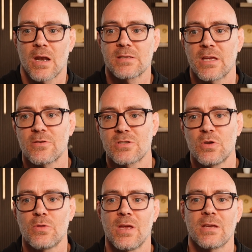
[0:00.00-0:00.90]
and I say there's
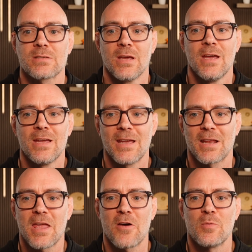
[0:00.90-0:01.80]
2 things in
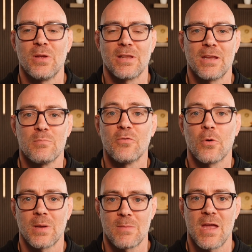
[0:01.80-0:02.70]
accountability
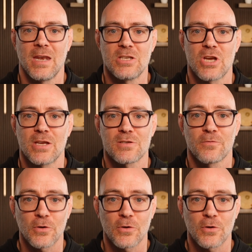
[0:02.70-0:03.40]
before we can make any change.